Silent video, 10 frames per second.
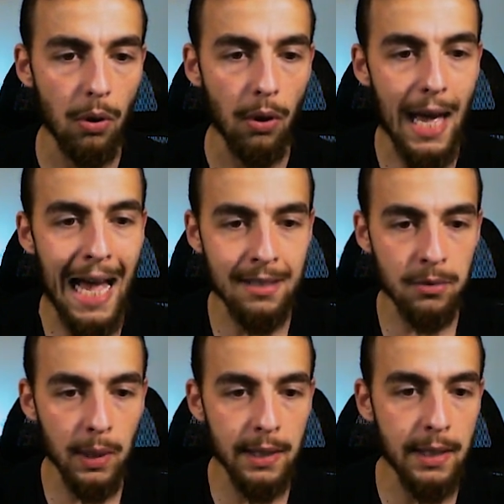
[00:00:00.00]
as
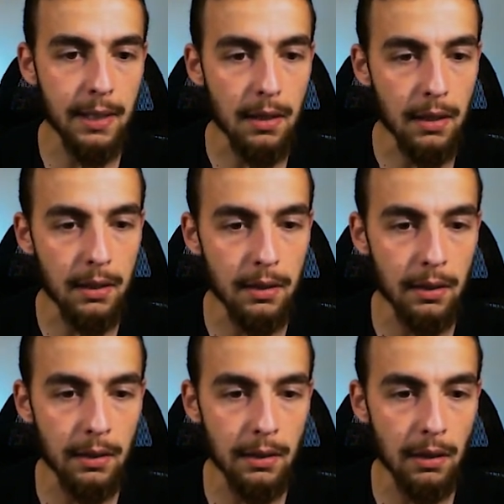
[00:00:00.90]
we did in
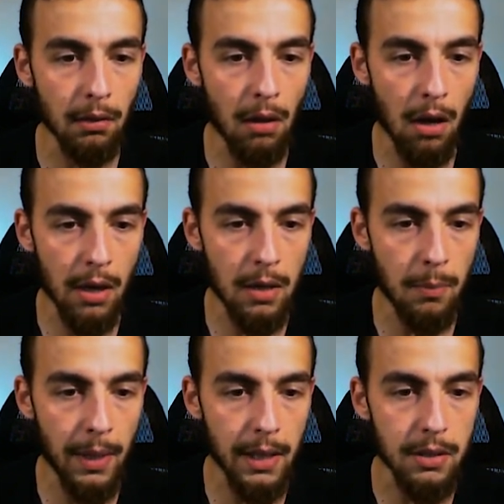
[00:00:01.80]
the
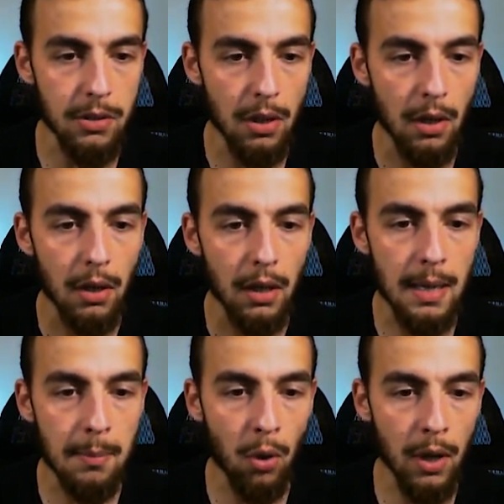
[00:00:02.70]
login page, and
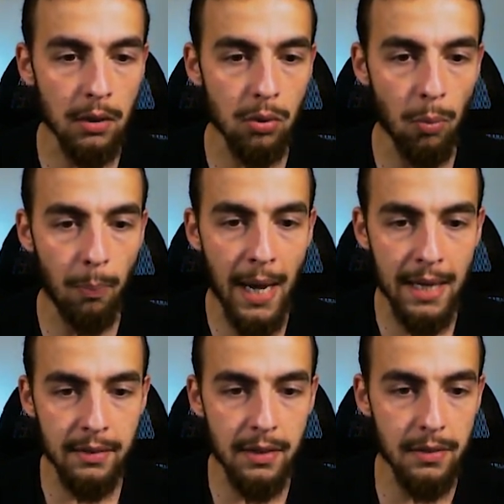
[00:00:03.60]
I'm going to
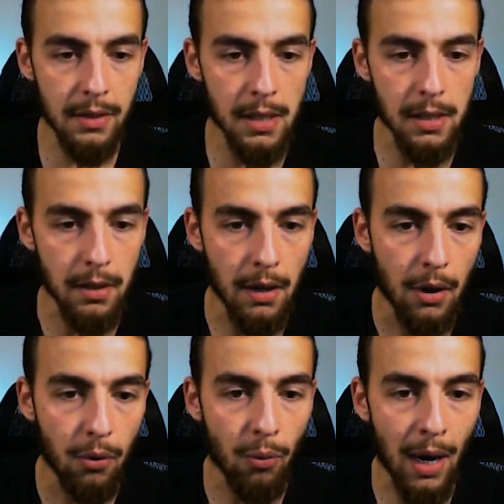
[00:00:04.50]
paste this in
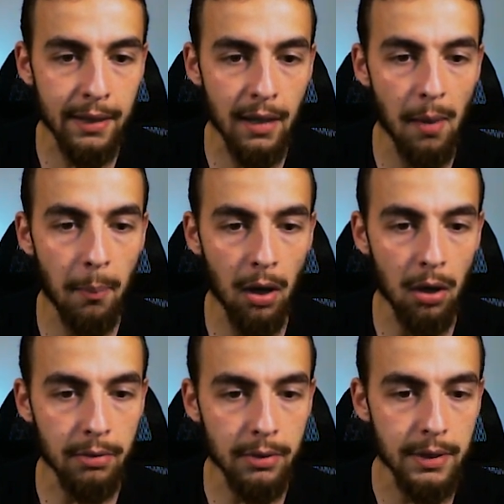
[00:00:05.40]
right
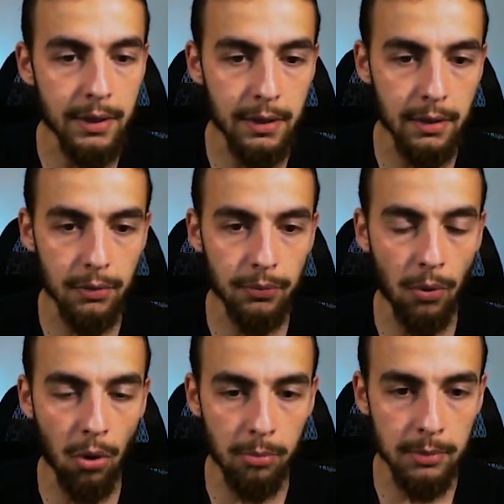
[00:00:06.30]
above the
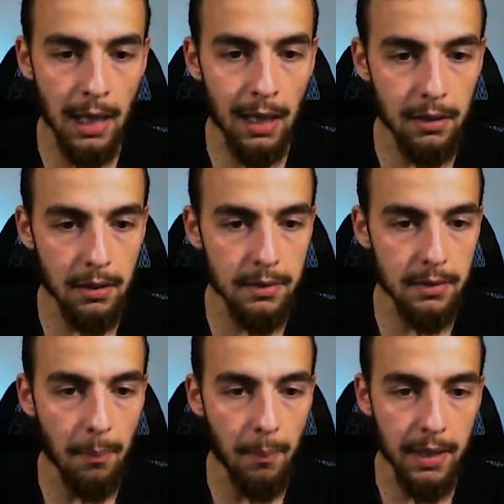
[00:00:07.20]

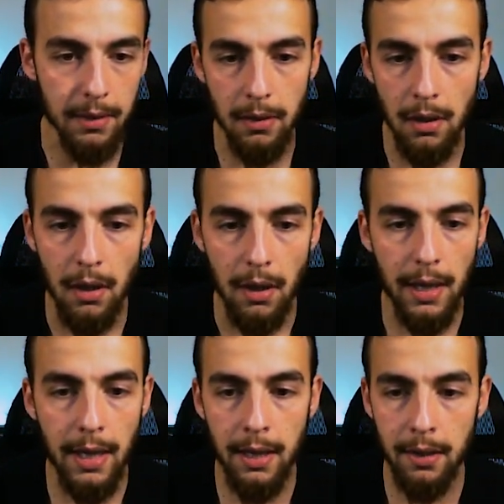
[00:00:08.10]
form.submit,
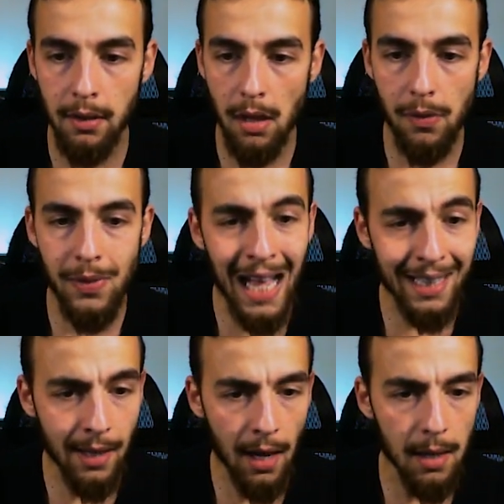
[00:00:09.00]
and
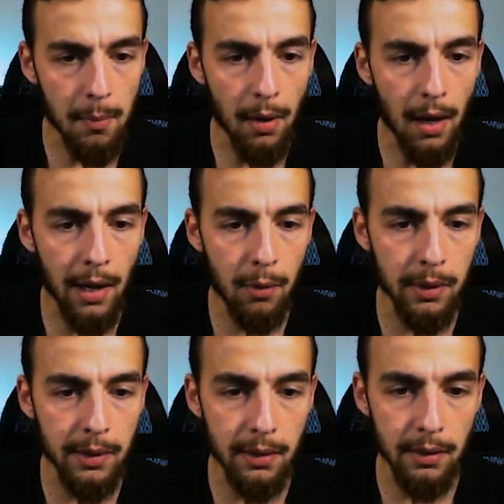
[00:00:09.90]
that time I
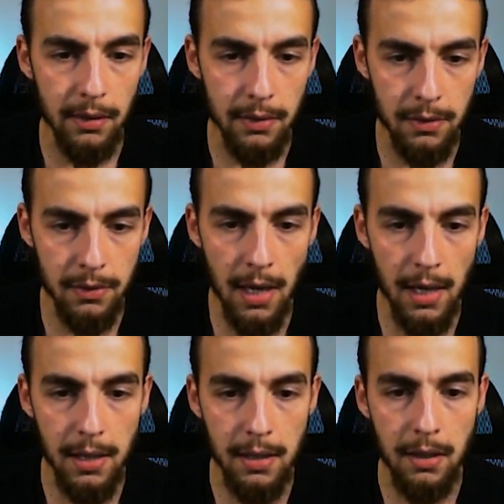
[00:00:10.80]
will
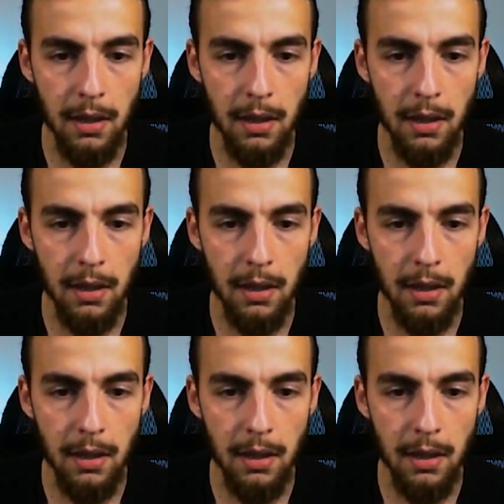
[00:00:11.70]
say